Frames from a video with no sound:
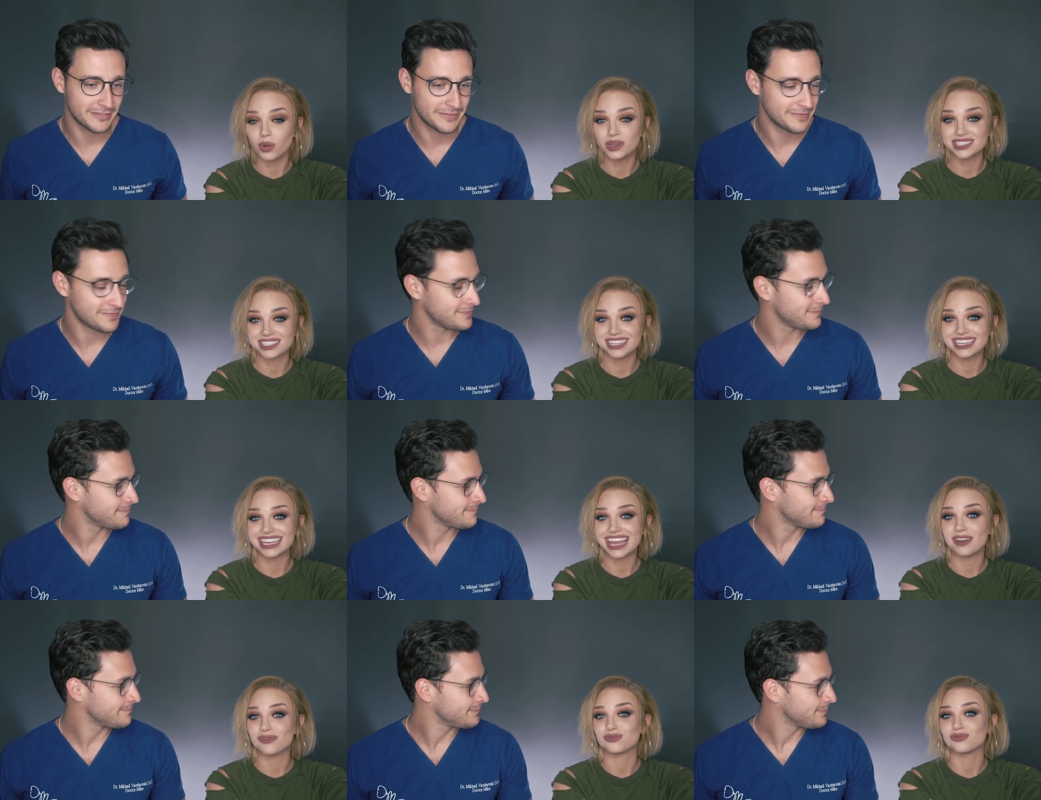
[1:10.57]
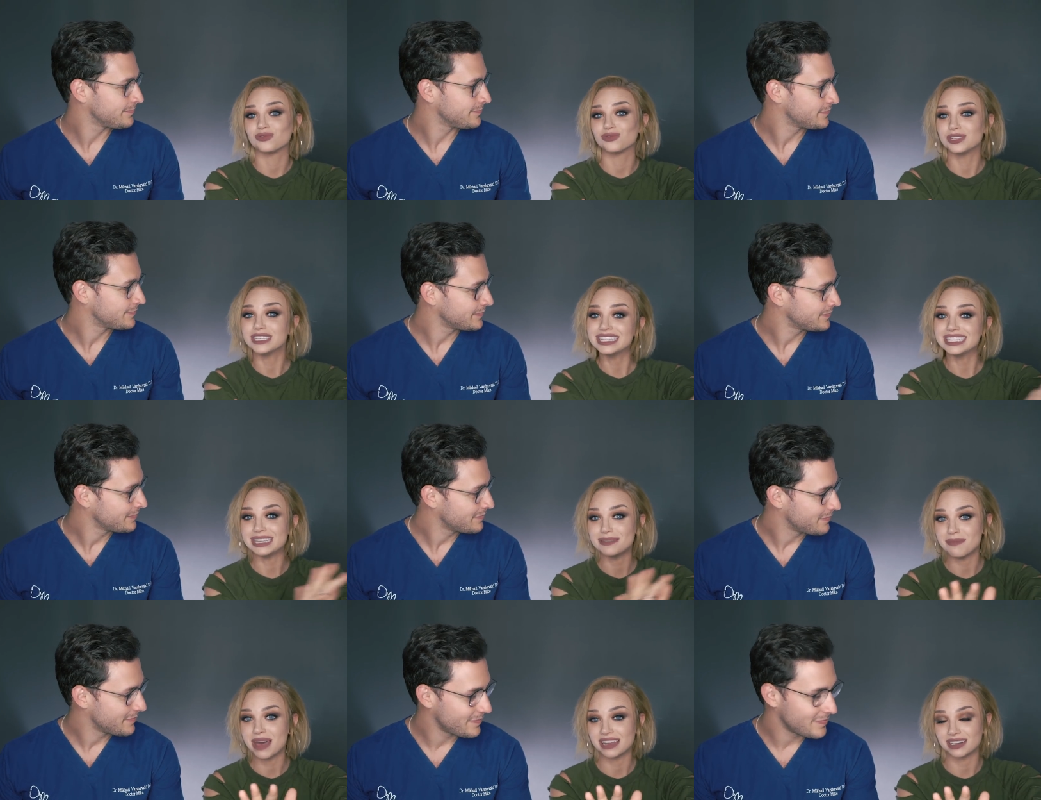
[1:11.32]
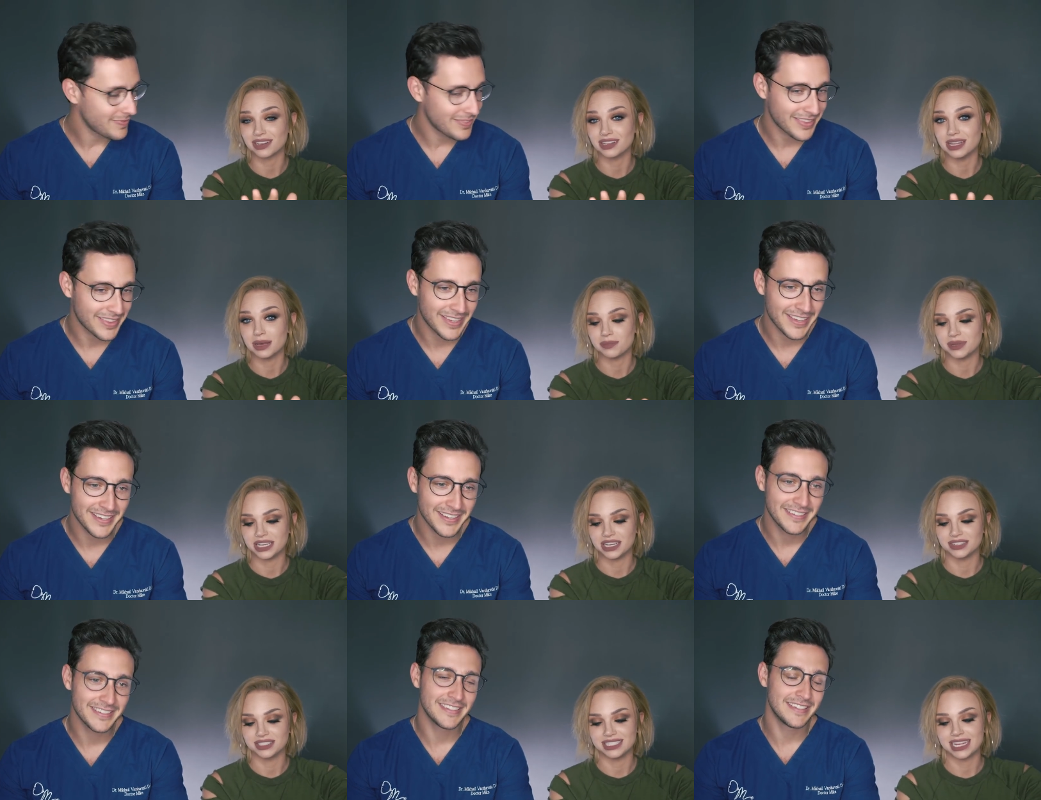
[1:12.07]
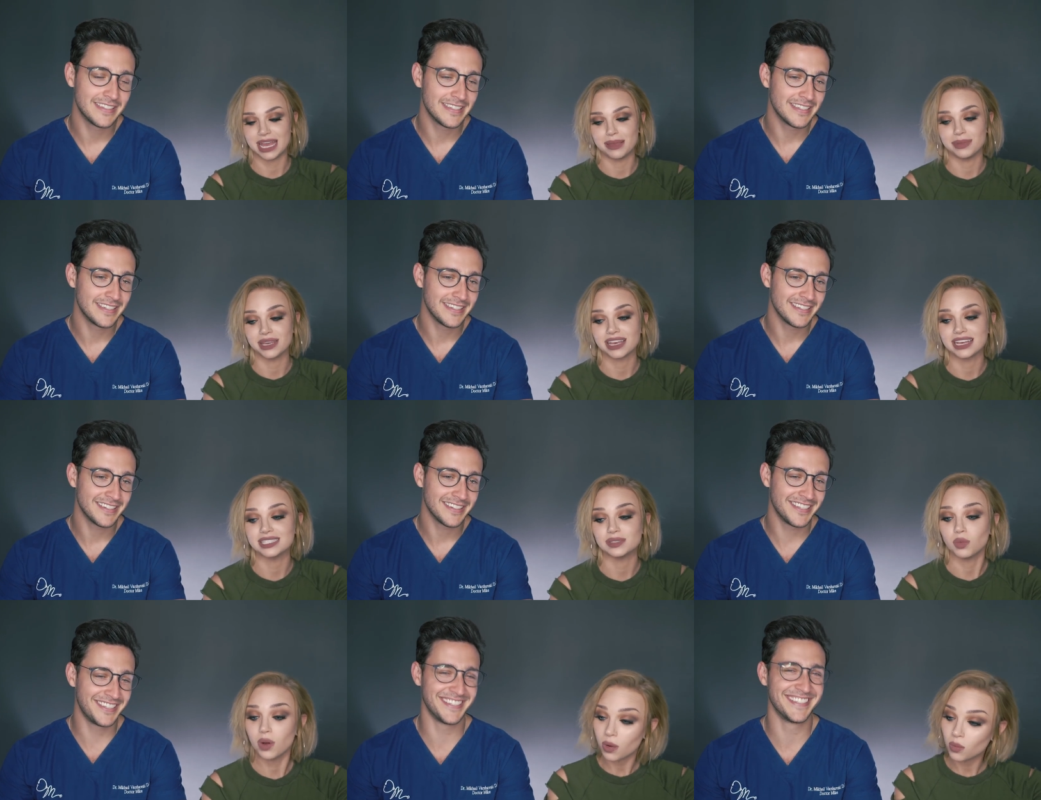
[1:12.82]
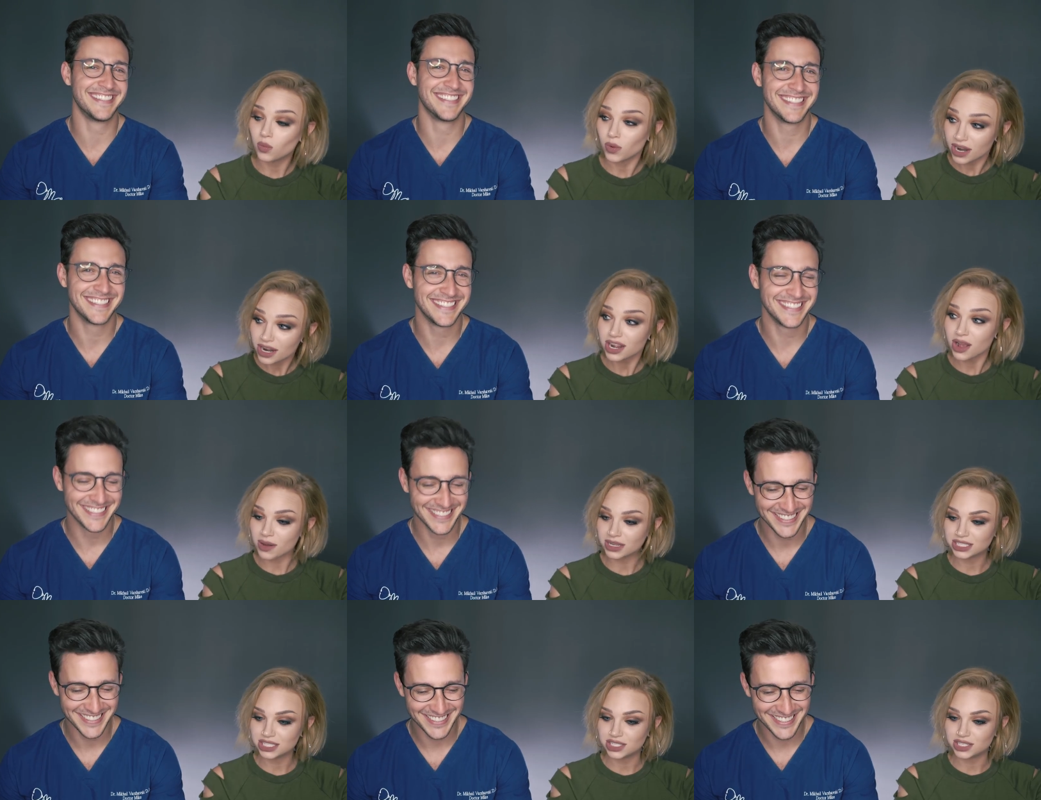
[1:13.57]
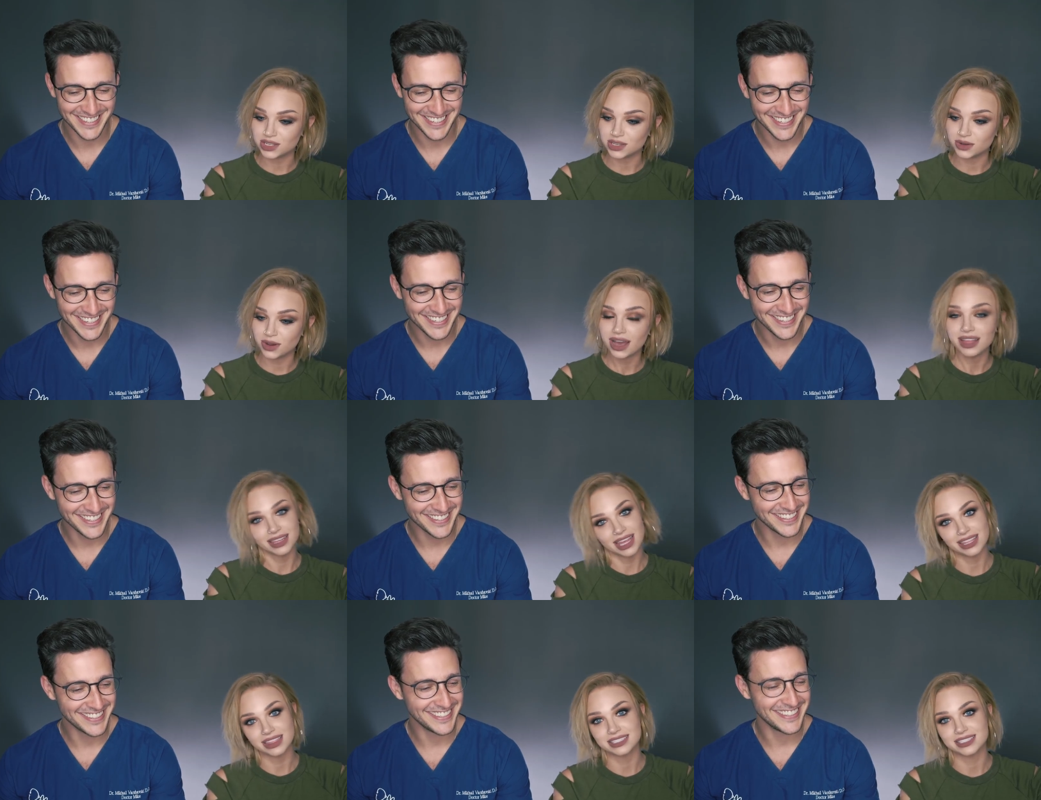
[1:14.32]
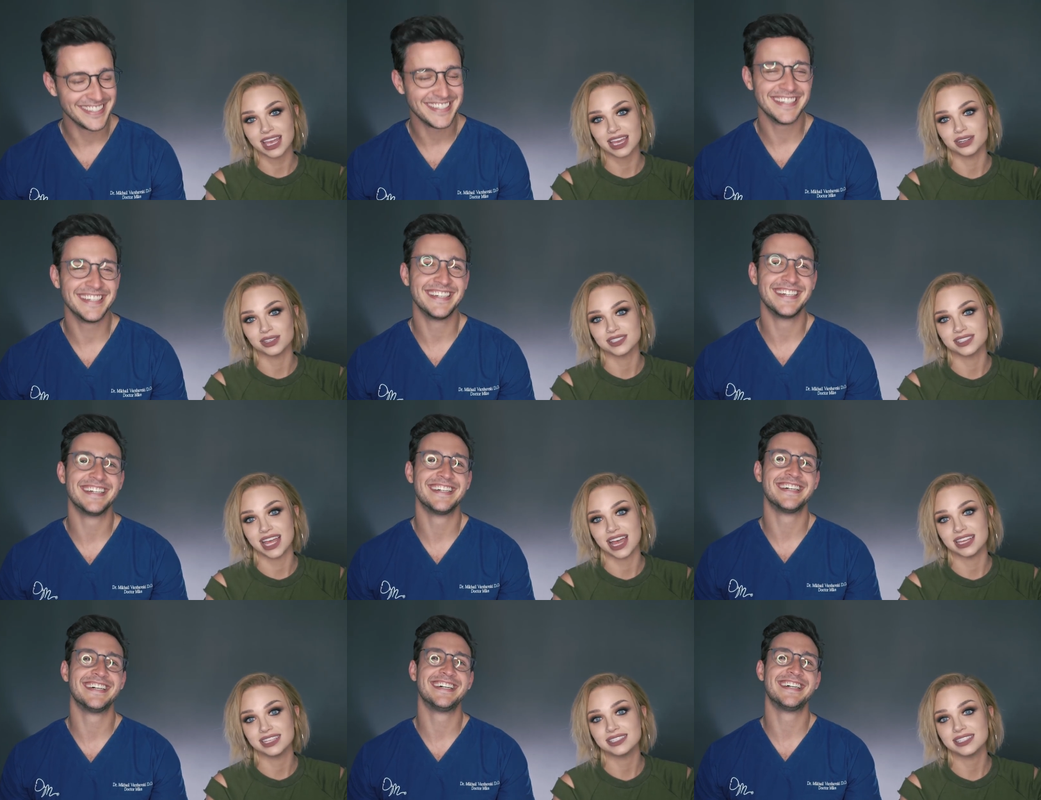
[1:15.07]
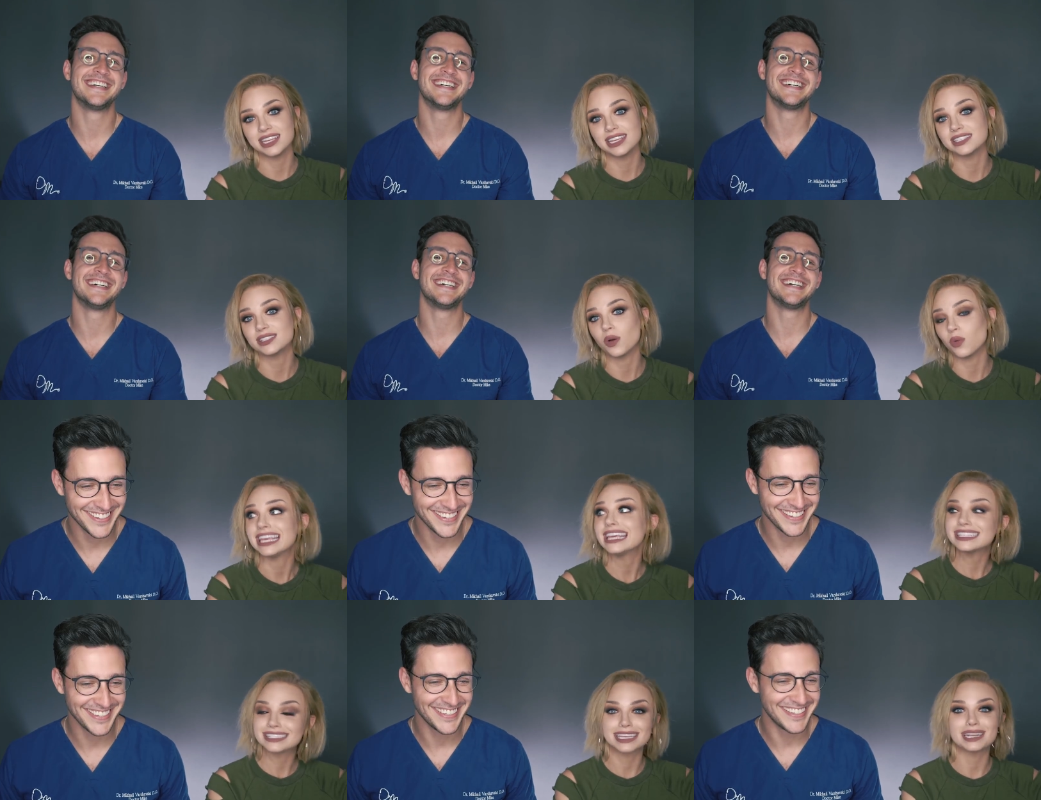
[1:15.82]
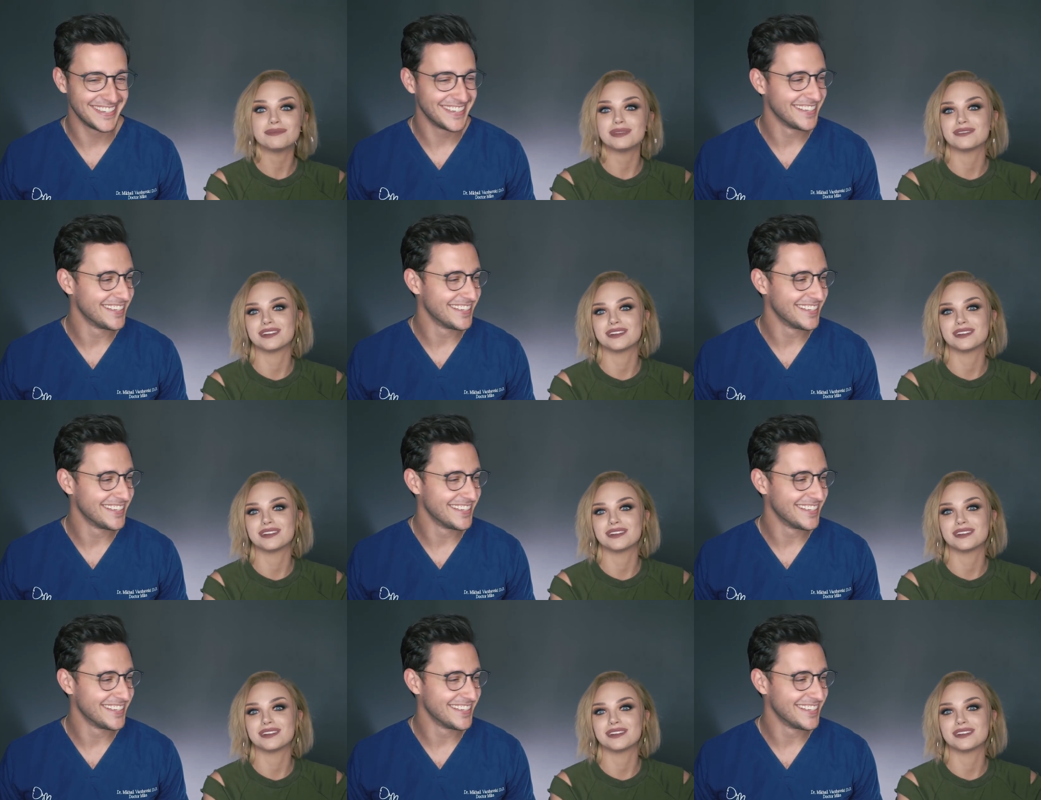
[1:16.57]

Speaker 1: Oh, it's going to get really medical up in here today because what we're going to do, like the title says, is he's going to